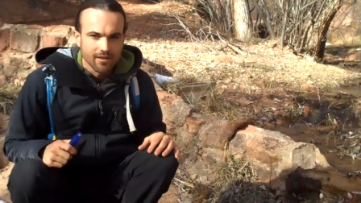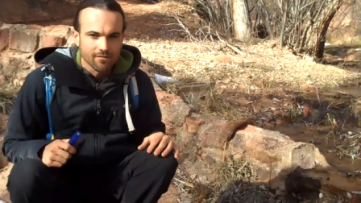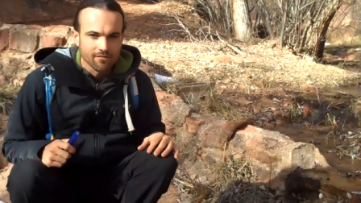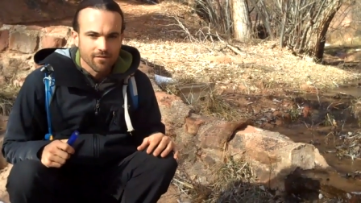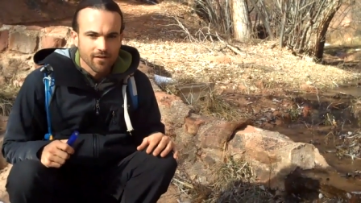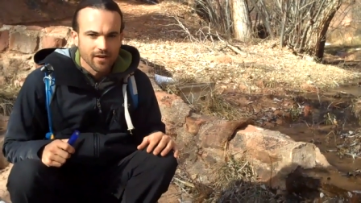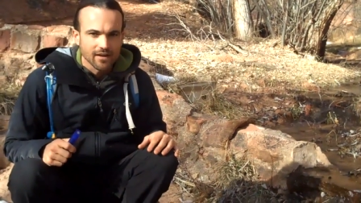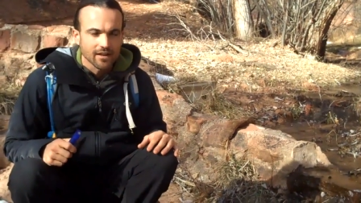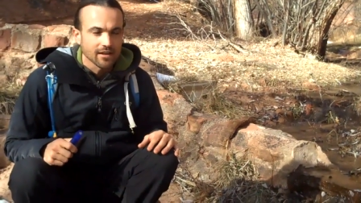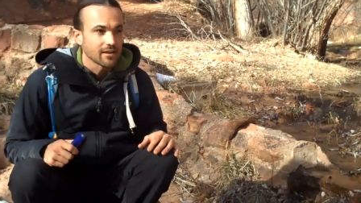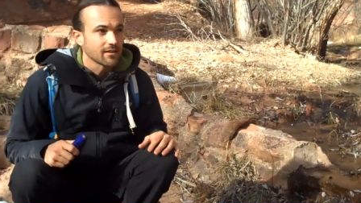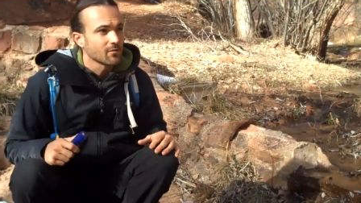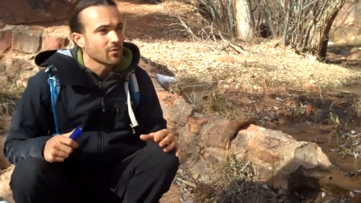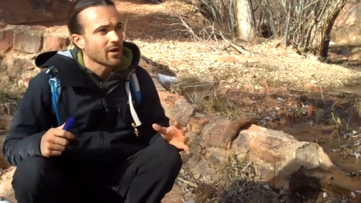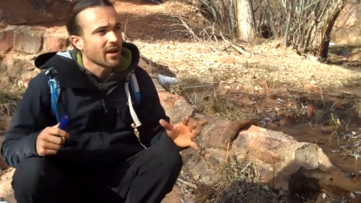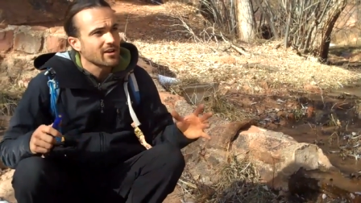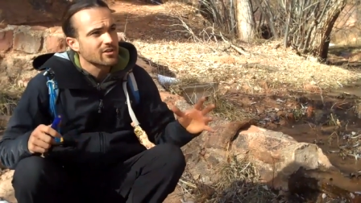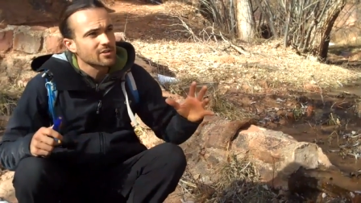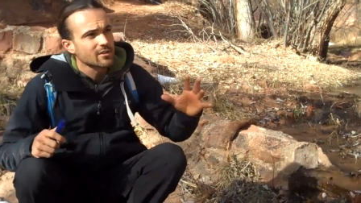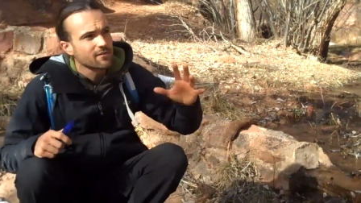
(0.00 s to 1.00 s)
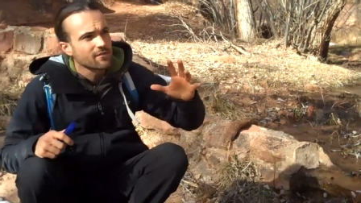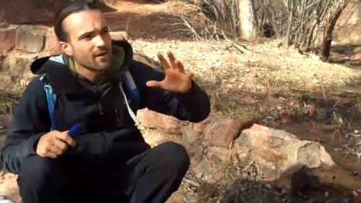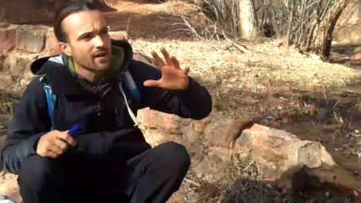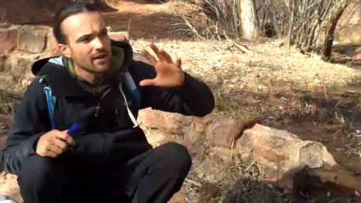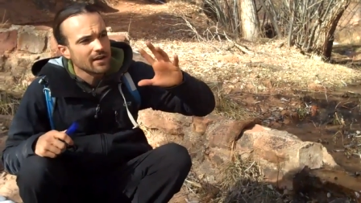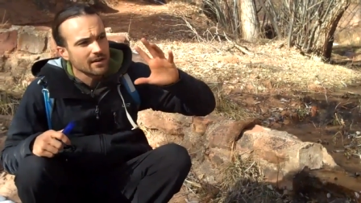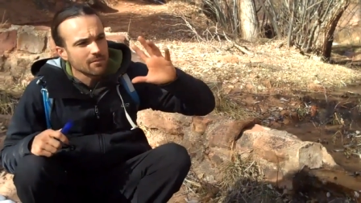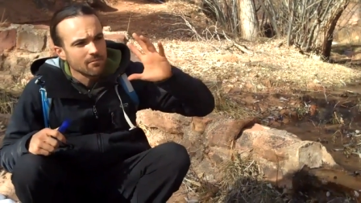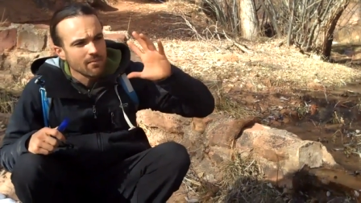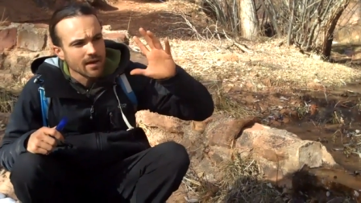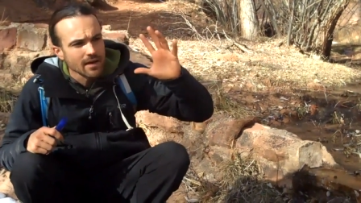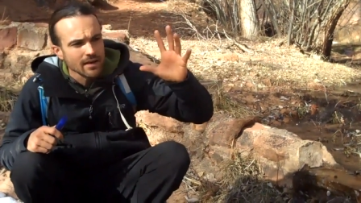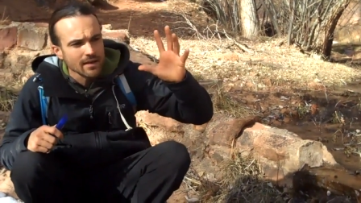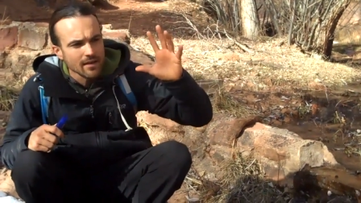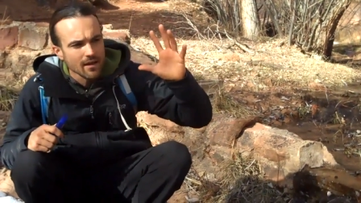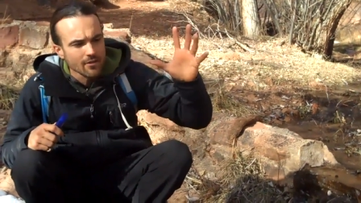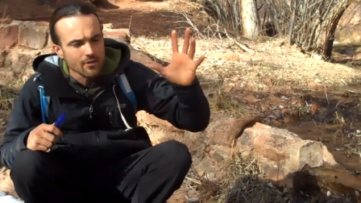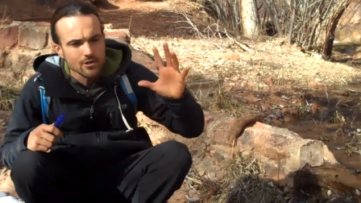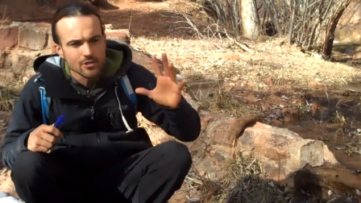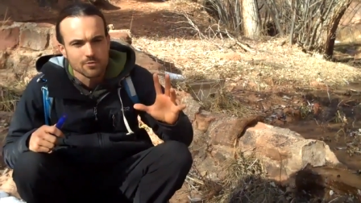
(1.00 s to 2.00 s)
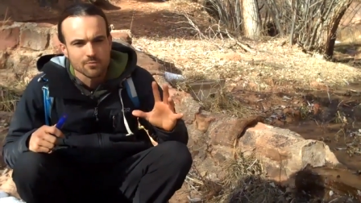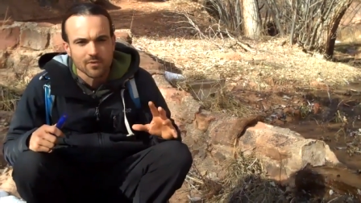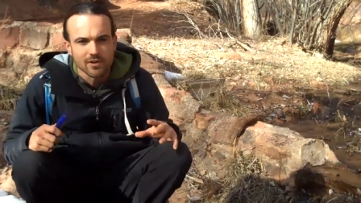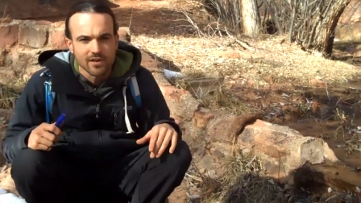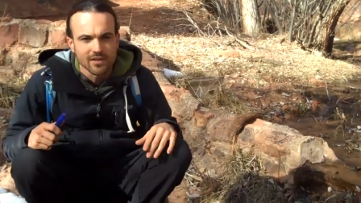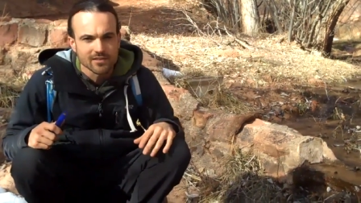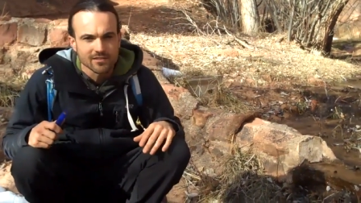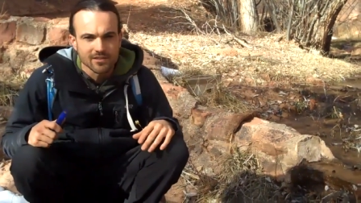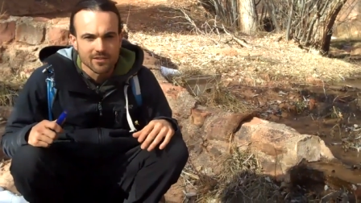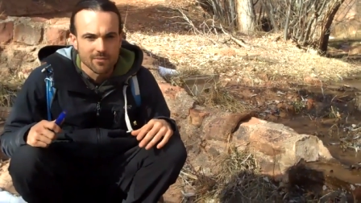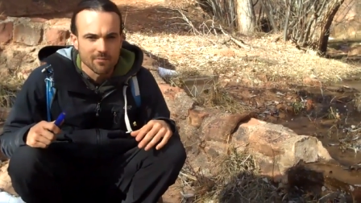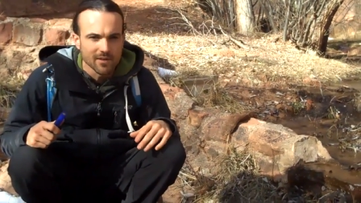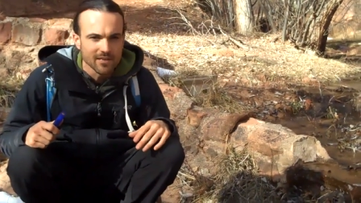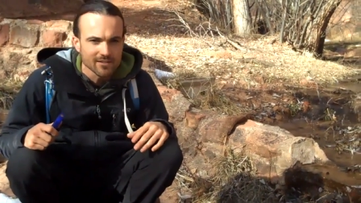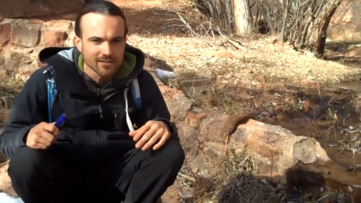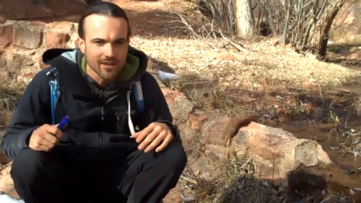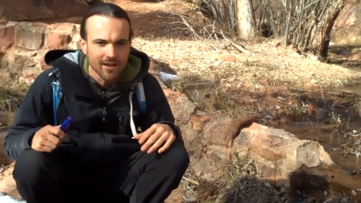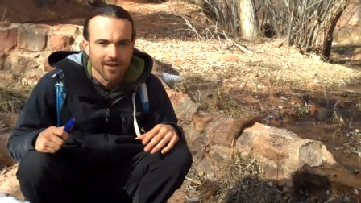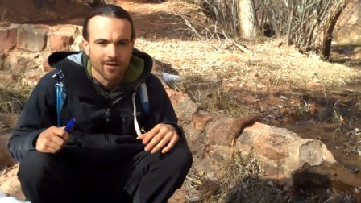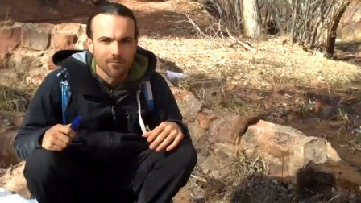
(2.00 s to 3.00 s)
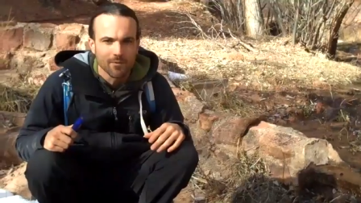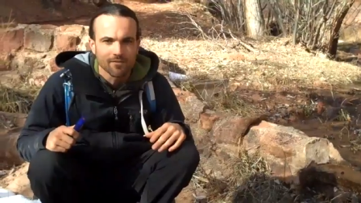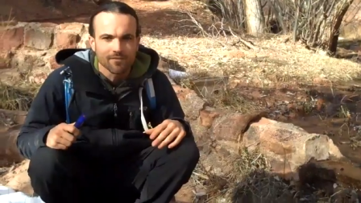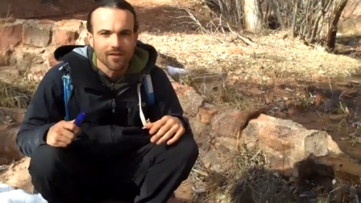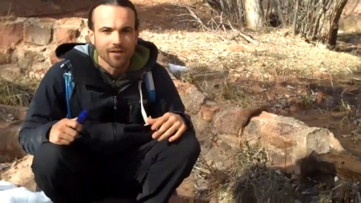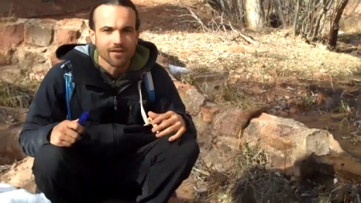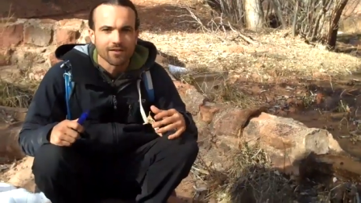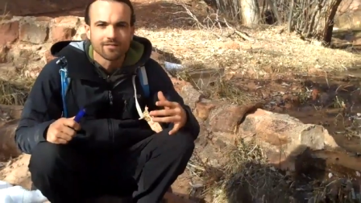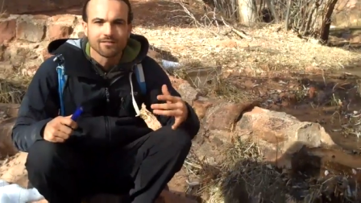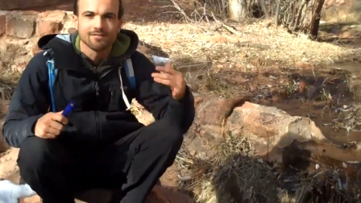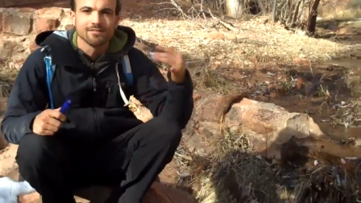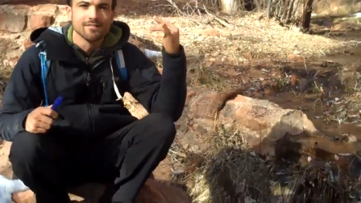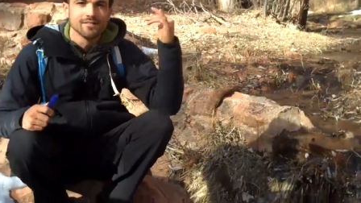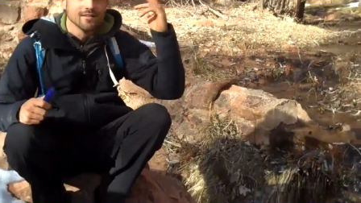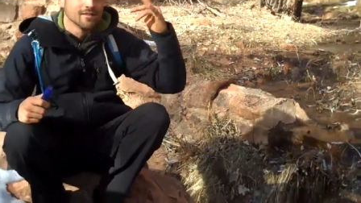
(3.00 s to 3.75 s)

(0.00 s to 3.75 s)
and finding it. And we're actually finding many other springs in the meantime. We found